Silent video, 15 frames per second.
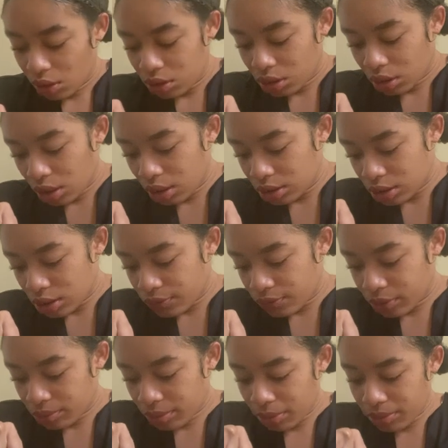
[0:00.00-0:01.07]
that I just
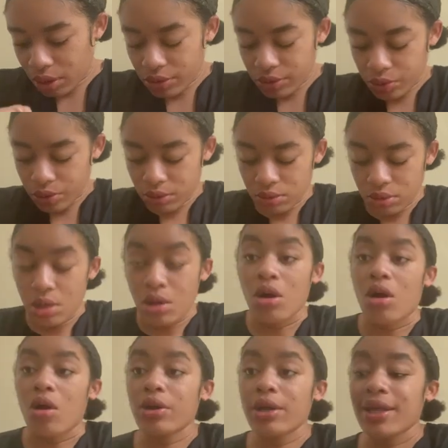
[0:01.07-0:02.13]
filled my brows with.
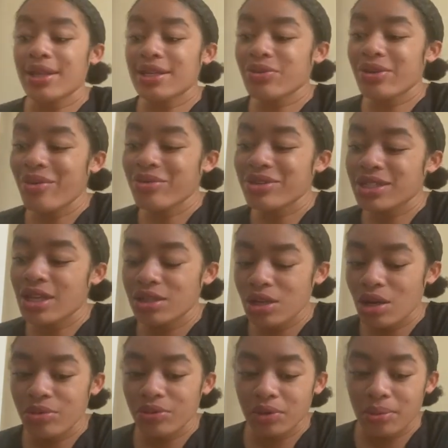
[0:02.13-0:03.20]
Oh, yeah, that's what I was telling y'all
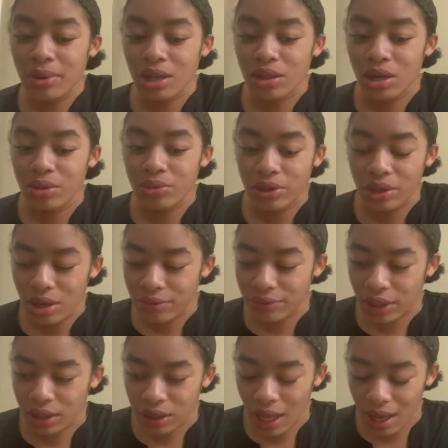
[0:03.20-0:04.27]
before my alarm went off.
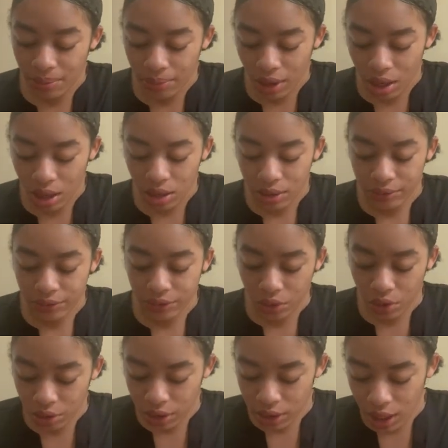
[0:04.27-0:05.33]
Like, that um,
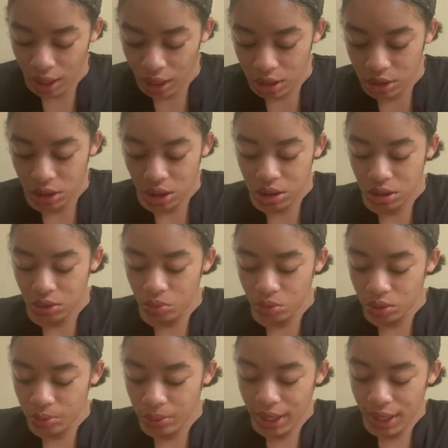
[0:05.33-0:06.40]
Flora 9 Jason
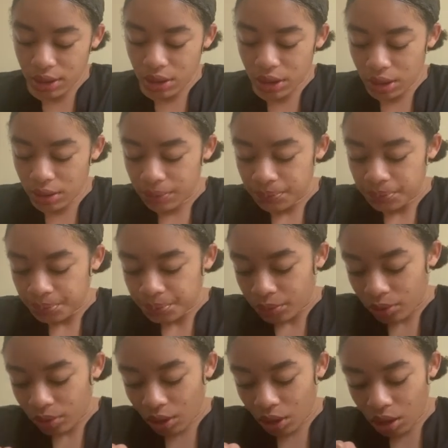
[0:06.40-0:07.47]
Wu palette,
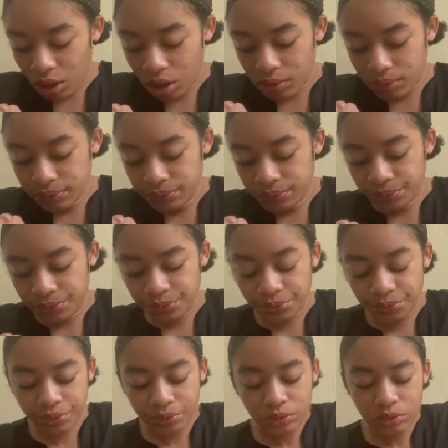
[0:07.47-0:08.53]
um,
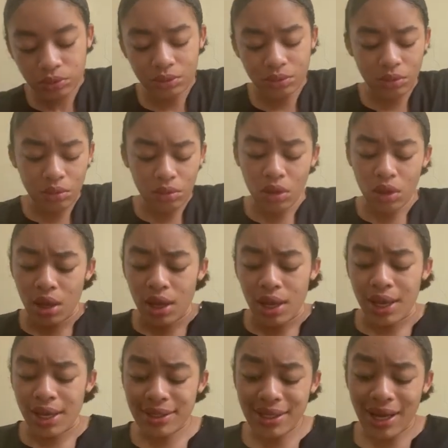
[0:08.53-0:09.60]

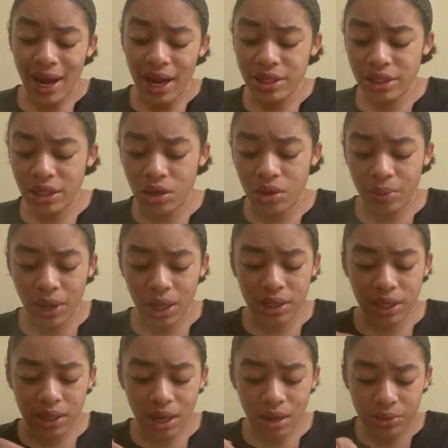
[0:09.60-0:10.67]
it's an eyeshadow palette,
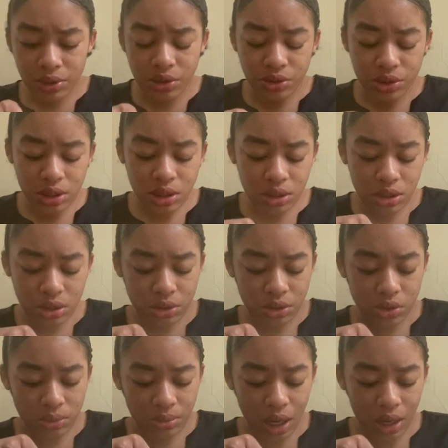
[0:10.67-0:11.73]
and I've been using it to
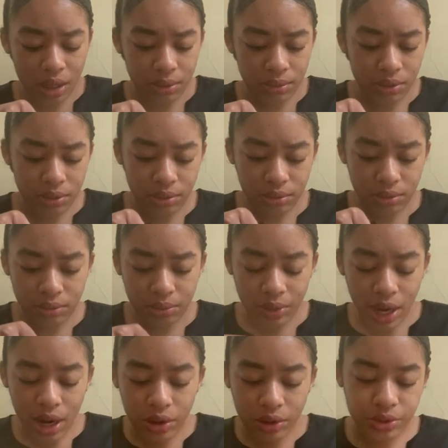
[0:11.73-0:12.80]
do my
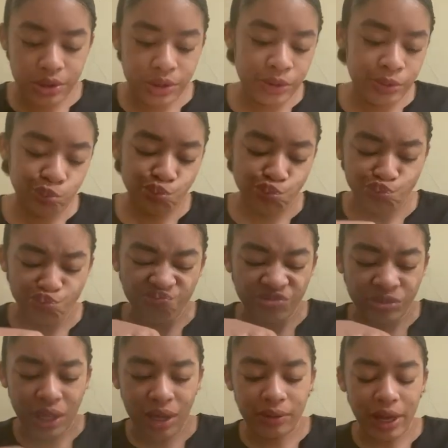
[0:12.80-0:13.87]
brows
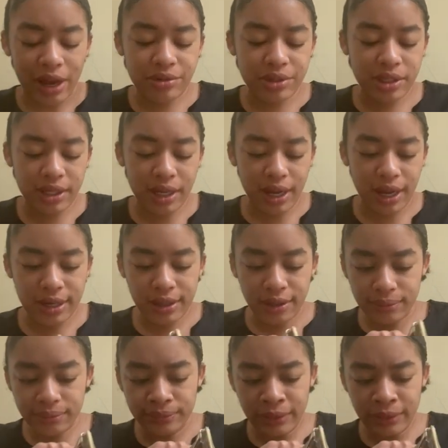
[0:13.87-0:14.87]
ever since I got it.